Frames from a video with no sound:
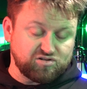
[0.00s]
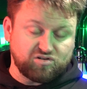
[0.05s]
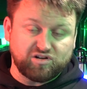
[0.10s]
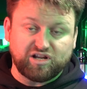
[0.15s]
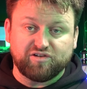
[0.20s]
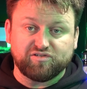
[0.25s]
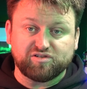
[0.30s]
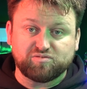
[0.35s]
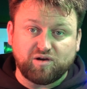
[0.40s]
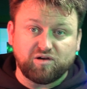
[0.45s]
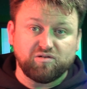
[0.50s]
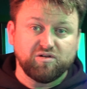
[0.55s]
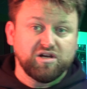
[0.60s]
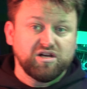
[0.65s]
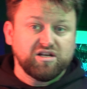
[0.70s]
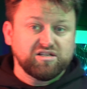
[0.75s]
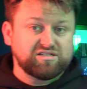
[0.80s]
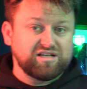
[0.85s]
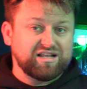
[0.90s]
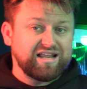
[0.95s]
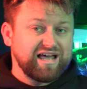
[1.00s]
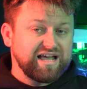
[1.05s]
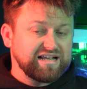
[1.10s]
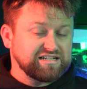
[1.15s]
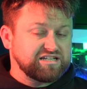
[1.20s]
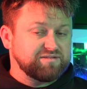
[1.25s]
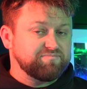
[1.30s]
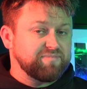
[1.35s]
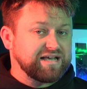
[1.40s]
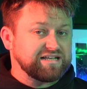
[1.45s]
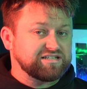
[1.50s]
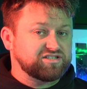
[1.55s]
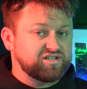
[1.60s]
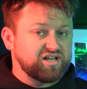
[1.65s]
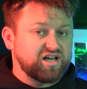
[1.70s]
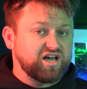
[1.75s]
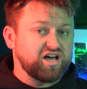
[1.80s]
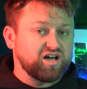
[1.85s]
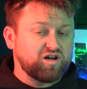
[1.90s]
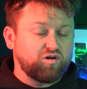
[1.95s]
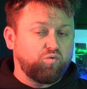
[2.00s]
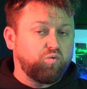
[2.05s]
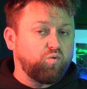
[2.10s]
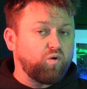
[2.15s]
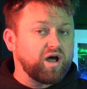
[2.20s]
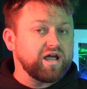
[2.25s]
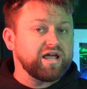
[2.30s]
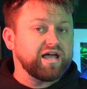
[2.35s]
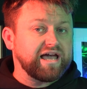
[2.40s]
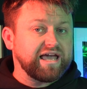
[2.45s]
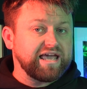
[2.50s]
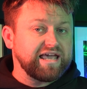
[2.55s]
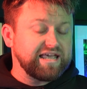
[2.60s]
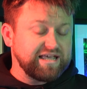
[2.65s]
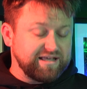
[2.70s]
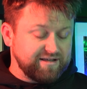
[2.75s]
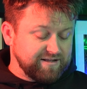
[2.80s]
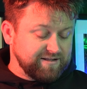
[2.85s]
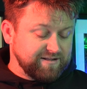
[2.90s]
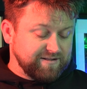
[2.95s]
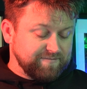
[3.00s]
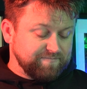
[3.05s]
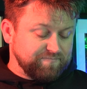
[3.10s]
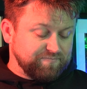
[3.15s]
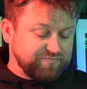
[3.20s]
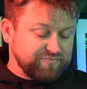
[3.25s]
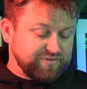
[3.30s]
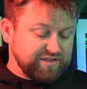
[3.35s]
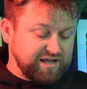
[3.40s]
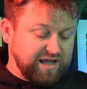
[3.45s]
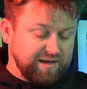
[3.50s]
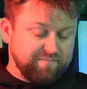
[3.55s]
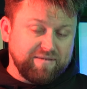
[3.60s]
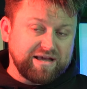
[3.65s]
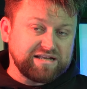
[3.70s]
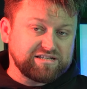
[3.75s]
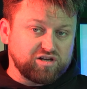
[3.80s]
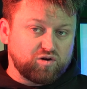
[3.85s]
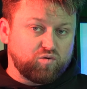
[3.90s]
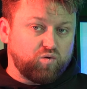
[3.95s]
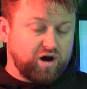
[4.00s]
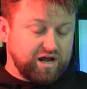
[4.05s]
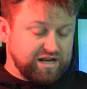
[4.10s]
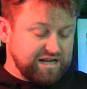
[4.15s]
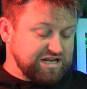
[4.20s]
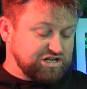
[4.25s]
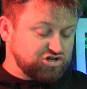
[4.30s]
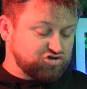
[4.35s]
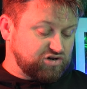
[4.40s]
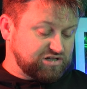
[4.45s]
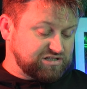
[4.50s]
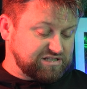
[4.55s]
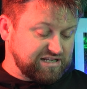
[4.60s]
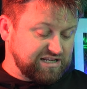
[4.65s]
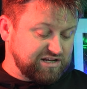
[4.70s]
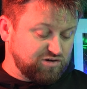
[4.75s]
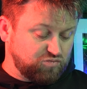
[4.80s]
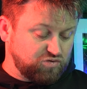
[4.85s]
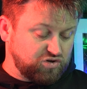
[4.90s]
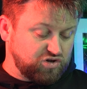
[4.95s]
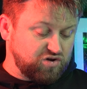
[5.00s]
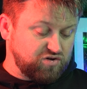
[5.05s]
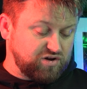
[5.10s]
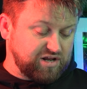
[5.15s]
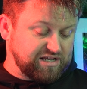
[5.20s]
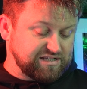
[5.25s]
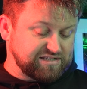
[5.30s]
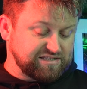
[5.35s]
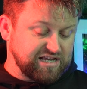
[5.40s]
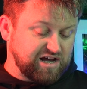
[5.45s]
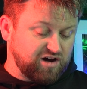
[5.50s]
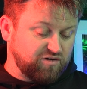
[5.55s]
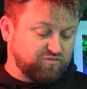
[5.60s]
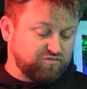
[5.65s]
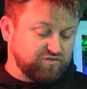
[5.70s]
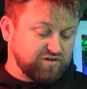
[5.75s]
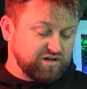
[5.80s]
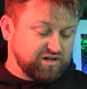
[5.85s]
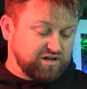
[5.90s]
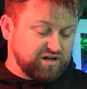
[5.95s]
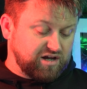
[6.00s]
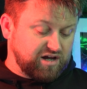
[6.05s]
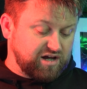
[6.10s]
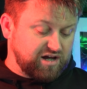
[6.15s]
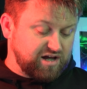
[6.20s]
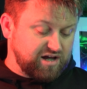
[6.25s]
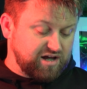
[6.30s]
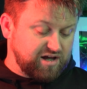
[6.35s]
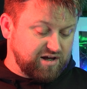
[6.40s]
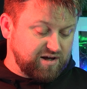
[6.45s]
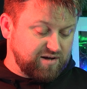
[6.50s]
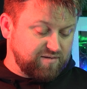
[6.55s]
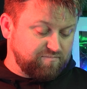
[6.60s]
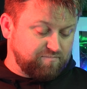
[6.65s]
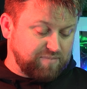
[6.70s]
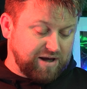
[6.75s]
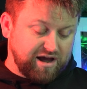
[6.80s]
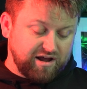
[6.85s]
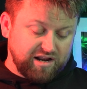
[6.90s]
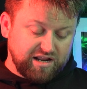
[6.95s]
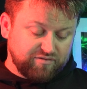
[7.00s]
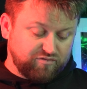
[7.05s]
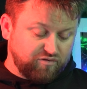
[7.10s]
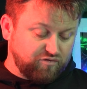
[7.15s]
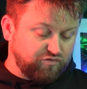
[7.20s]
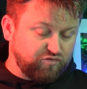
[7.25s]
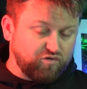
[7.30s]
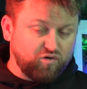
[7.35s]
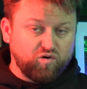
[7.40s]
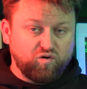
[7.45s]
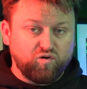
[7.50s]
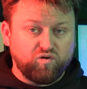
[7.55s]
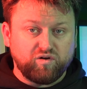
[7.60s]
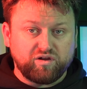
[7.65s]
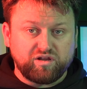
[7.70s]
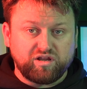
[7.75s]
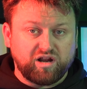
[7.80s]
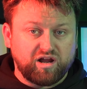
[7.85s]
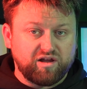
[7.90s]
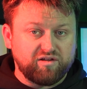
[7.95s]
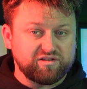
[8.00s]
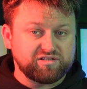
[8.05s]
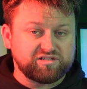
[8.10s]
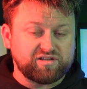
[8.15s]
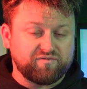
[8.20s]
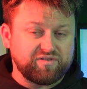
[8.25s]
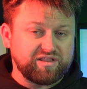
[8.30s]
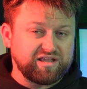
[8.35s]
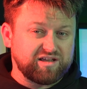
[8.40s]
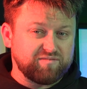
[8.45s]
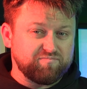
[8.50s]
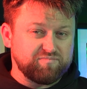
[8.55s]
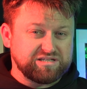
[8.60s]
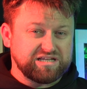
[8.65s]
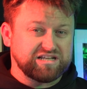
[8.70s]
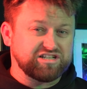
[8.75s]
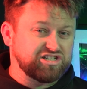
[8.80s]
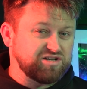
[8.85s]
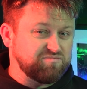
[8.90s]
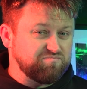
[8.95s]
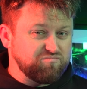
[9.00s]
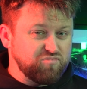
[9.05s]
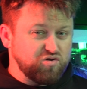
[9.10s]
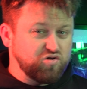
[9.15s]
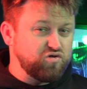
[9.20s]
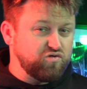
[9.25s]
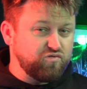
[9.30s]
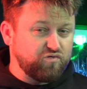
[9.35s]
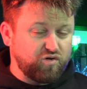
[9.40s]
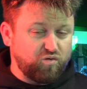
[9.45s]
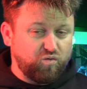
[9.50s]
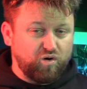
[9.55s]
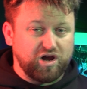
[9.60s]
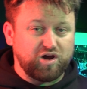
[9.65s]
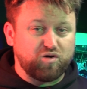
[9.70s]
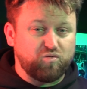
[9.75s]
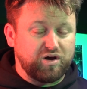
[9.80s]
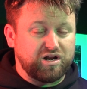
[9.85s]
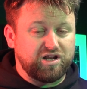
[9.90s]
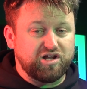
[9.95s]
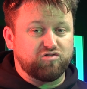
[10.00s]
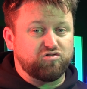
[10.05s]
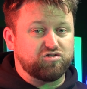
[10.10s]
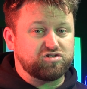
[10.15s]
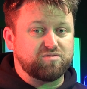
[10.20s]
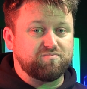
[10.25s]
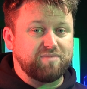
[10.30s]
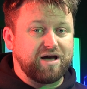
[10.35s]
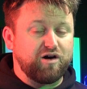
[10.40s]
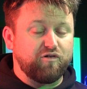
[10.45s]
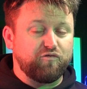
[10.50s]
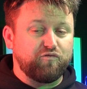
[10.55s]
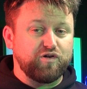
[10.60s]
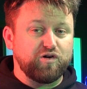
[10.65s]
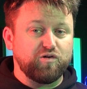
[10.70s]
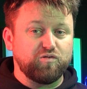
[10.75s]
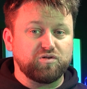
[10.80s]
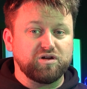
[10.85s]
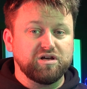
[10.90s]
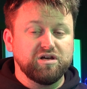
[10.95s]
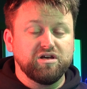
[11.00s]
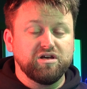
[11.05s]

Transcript: on there as well. So that actually makes quite an interesting little unit itself. Power level 4, something that can potentially move quite quickly across the battlefield,